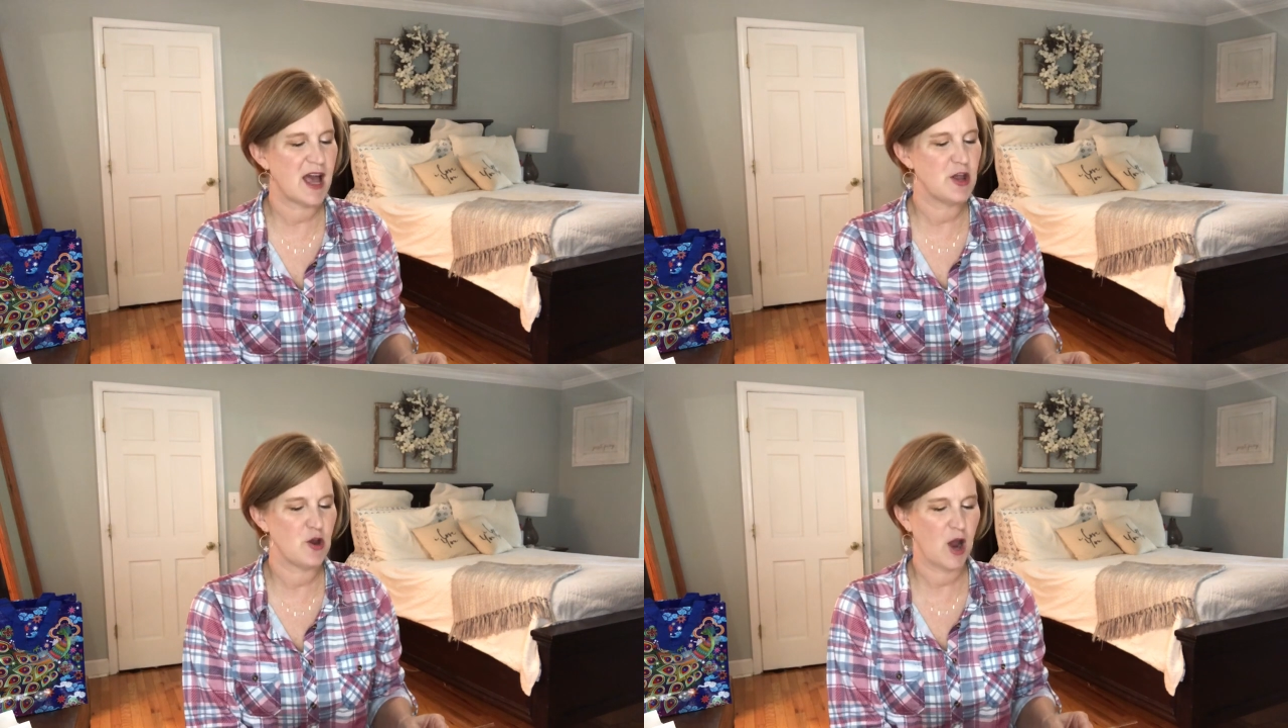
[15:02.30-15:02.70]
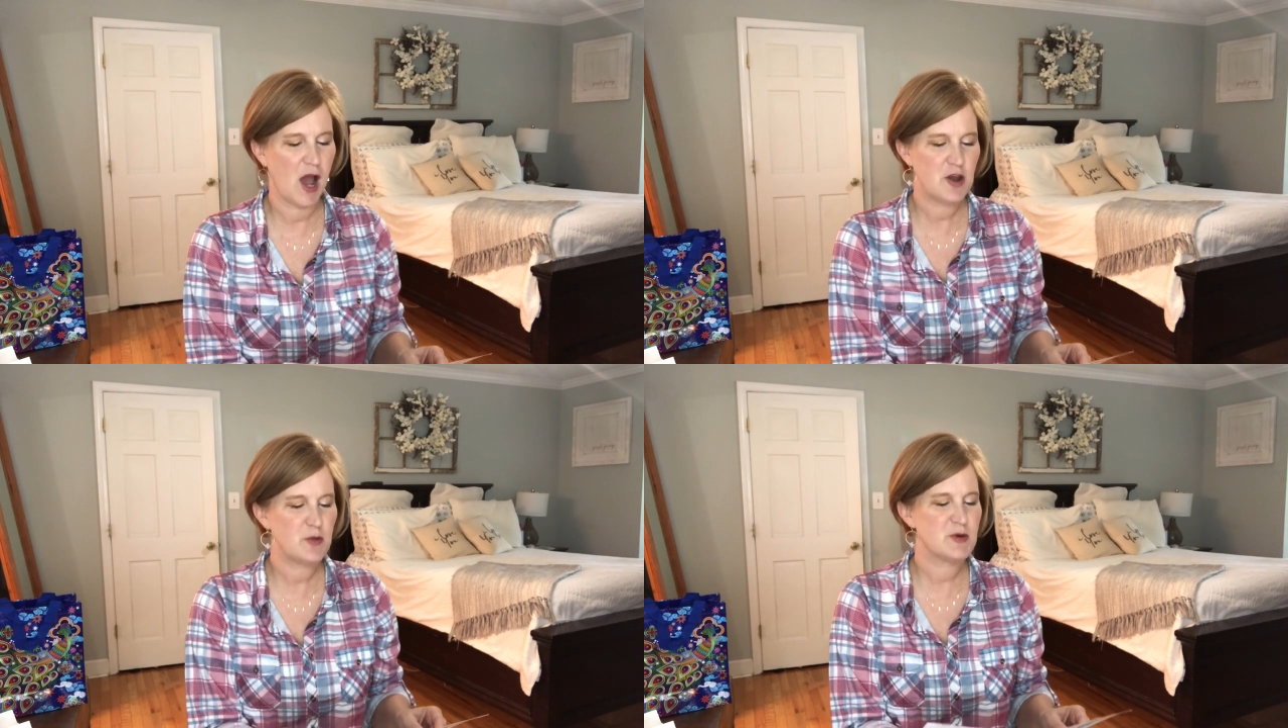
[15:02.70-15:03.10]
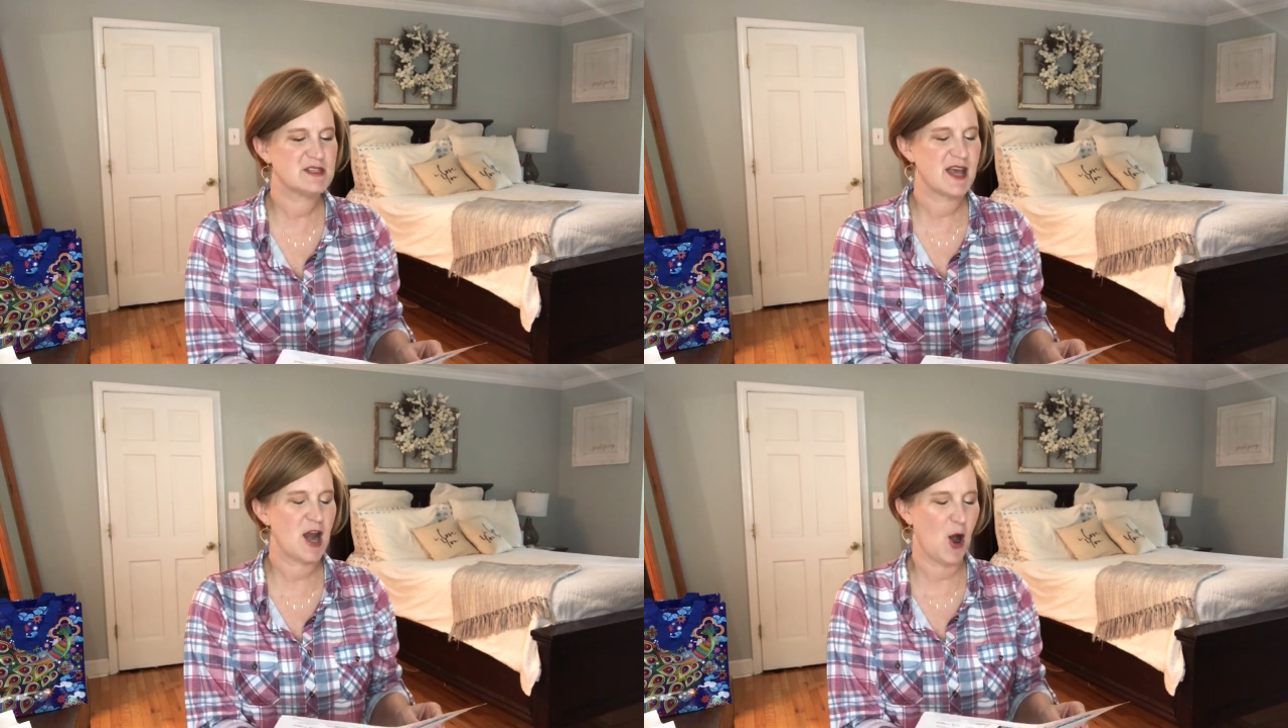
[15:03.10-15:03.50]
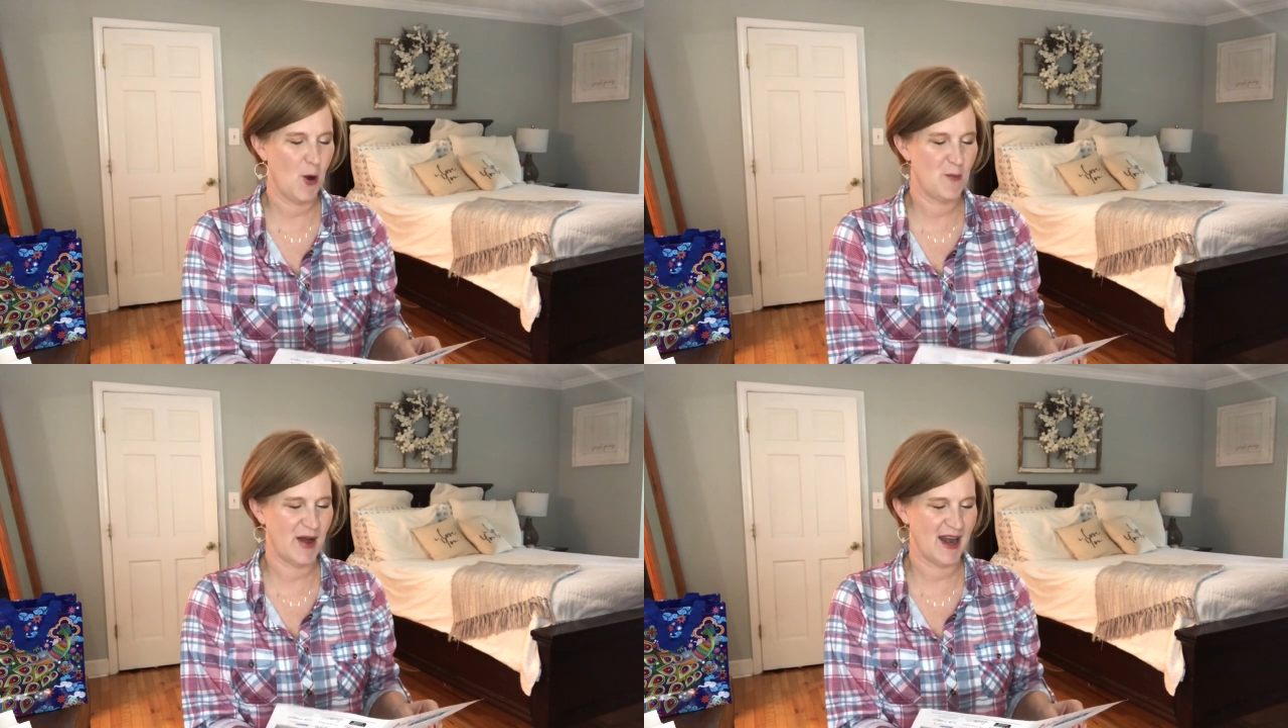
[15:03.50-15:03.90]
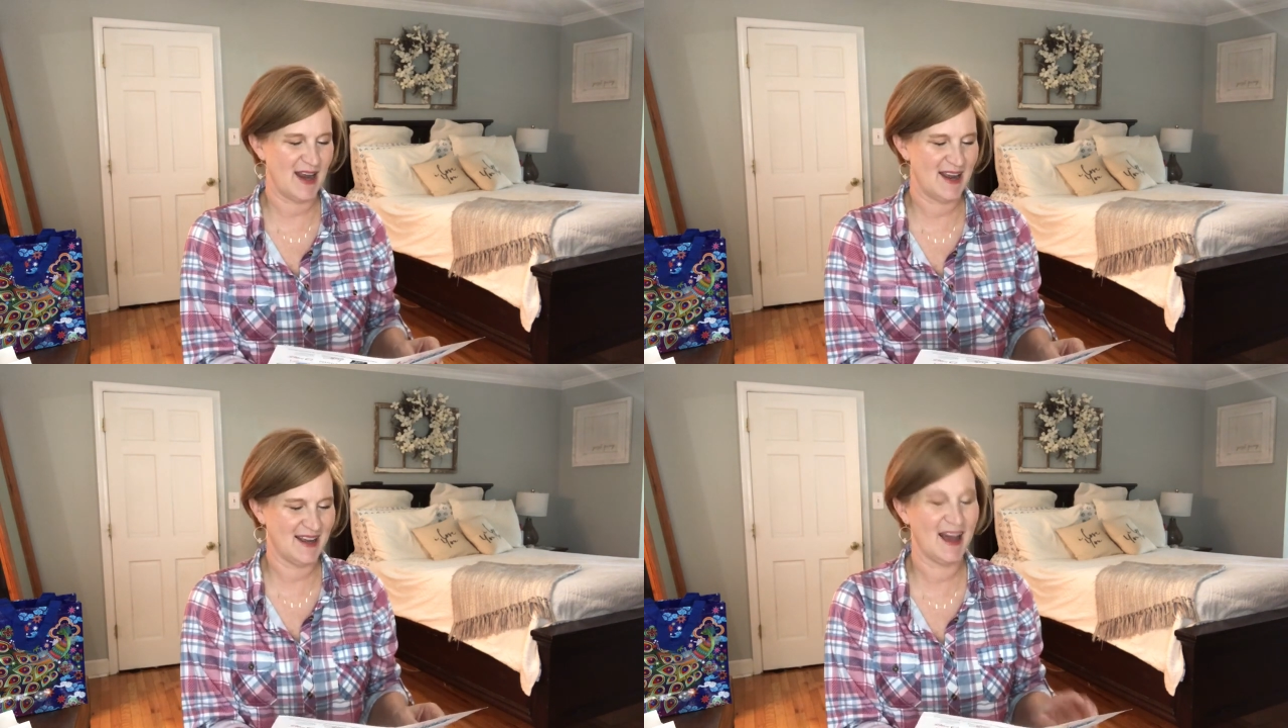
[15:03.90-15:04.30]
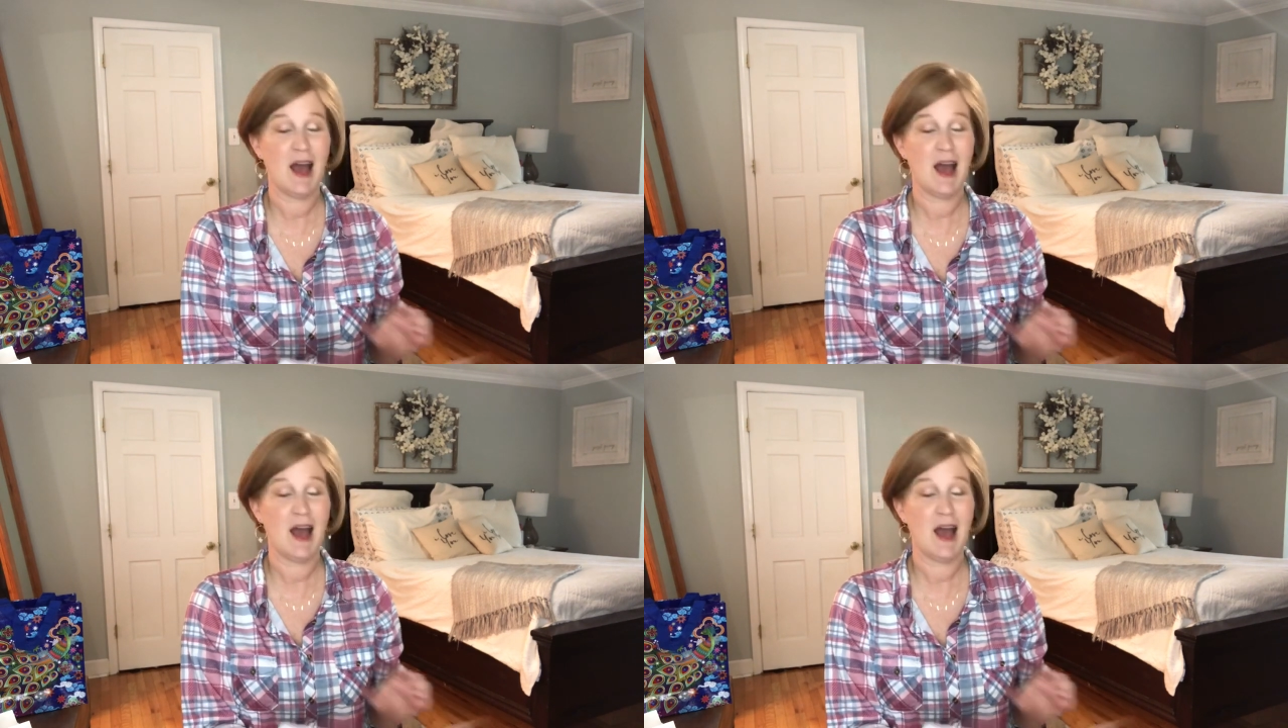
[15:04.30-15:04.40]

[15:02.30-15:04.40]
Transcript: out you're one hundred percent a homebody.